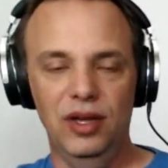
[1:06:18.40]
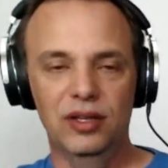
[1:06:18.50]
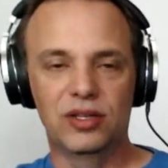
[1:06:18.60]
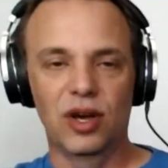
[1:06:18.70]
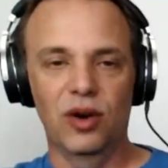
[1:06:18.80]

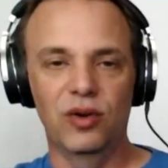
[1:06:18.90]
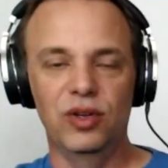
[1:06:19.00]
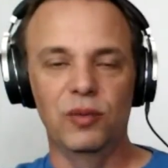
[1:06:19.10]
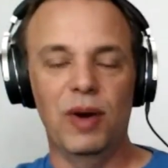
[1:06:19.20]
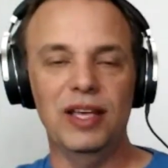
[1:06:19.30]
So
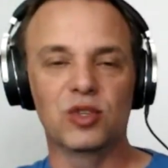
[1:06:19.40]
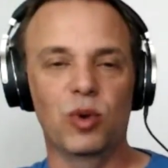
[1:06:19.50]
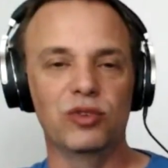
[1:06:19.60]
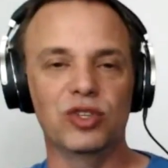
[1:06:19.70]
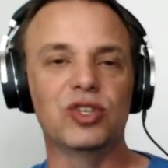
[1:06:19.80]
you might as
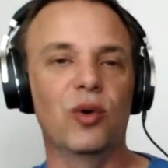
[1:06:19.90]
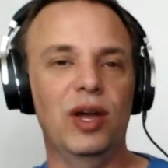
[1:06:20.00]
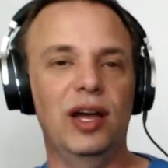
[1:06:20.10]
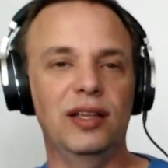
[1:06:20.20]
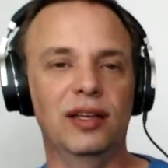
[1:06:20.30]
well just go
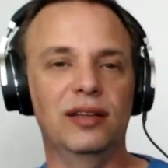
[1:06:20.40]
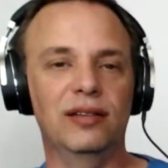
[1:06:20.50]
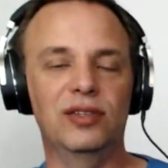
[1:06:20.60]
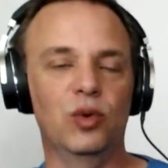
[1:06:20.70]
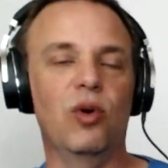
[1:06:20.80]
ahead and
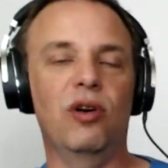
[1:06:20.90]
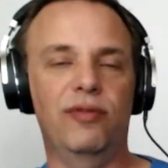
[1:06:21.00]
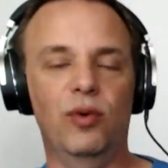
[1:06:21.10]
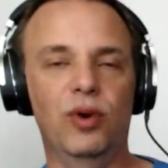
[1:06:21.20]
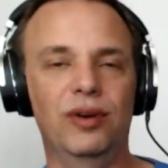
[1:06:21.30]
do all
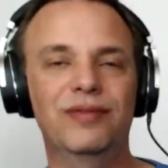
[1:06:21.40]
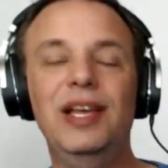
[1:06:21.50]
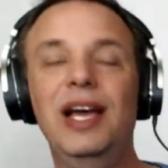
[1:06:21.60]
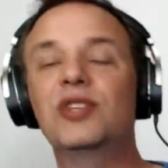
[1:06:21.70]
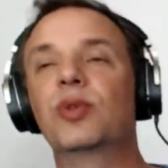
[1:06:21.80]
4.
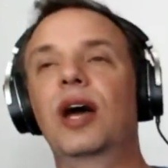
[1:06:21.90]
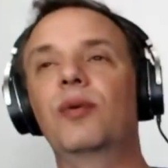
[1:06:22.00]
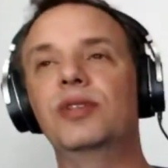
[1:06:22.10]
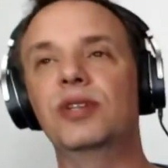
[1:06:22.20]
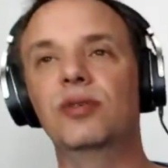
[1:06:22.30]
That's what I would do.